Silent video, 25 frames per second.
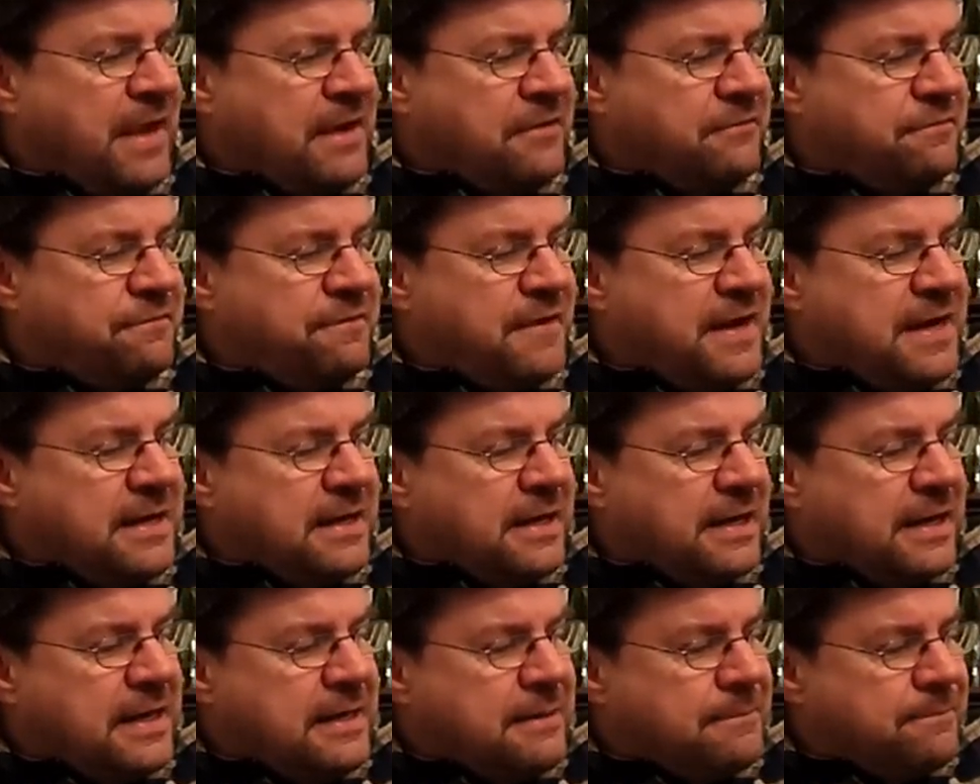And
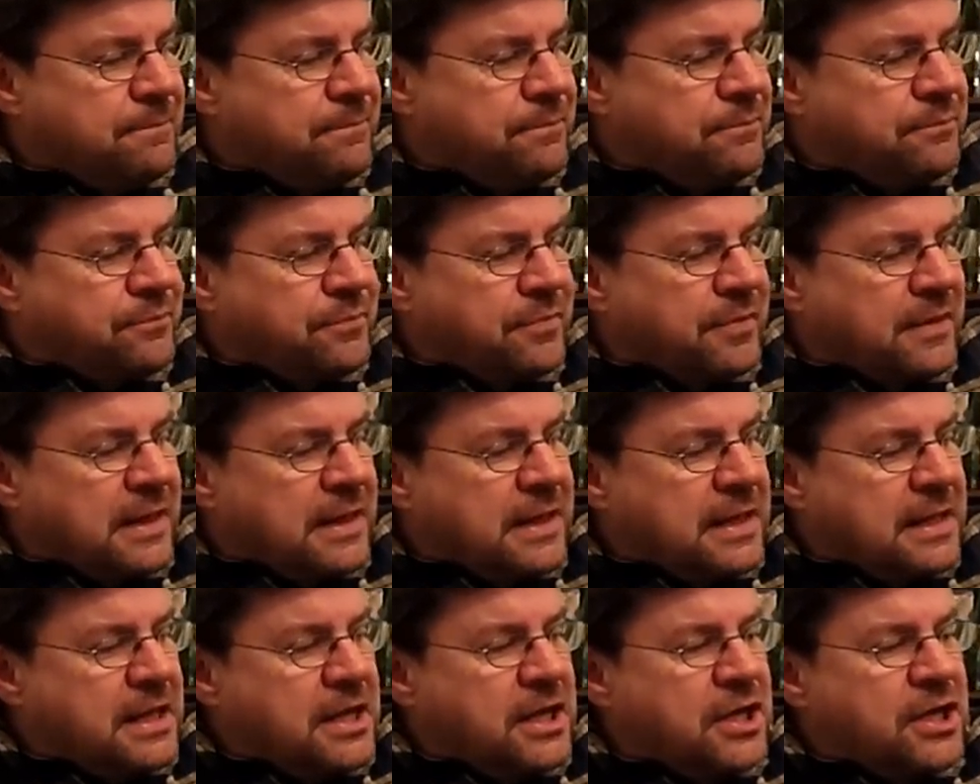finally,
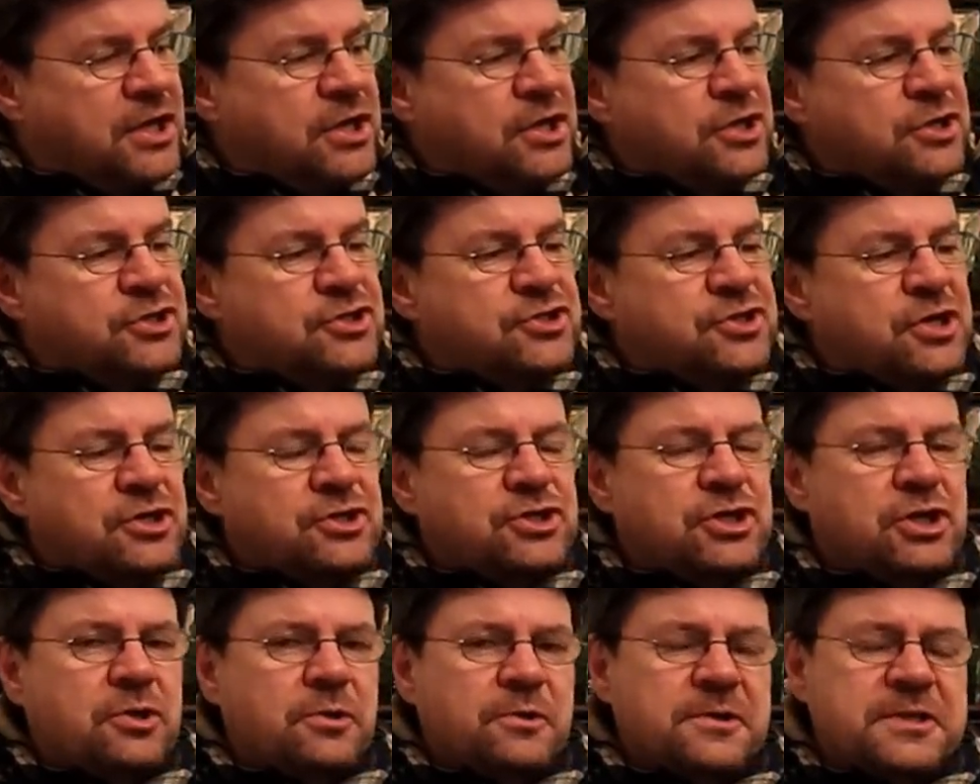
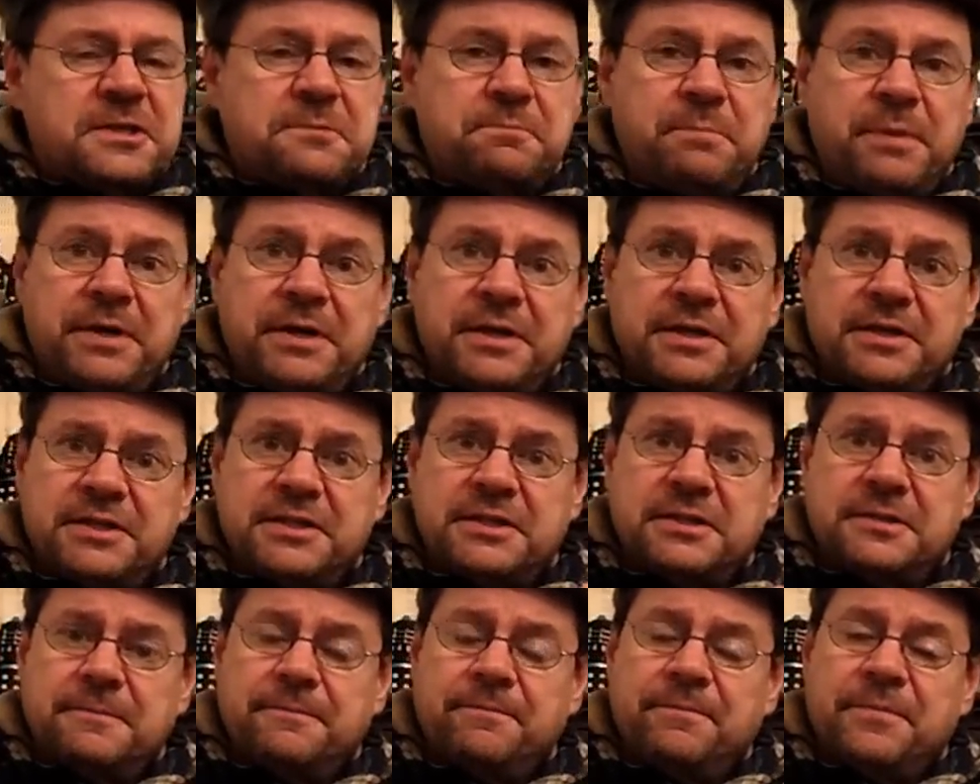surgical
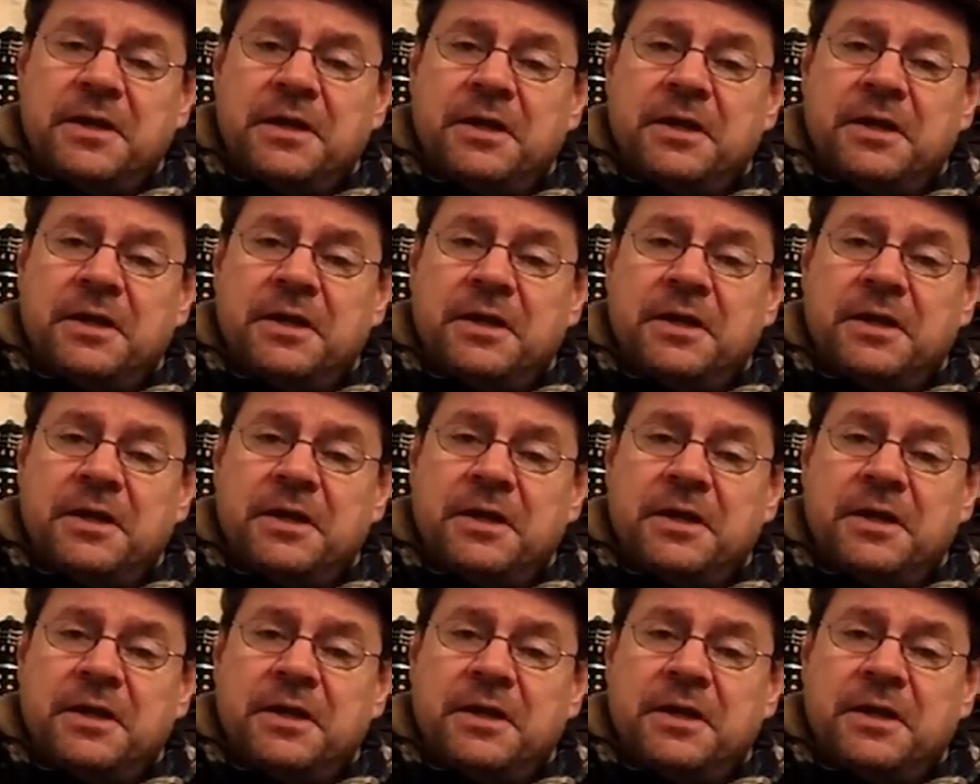spirit.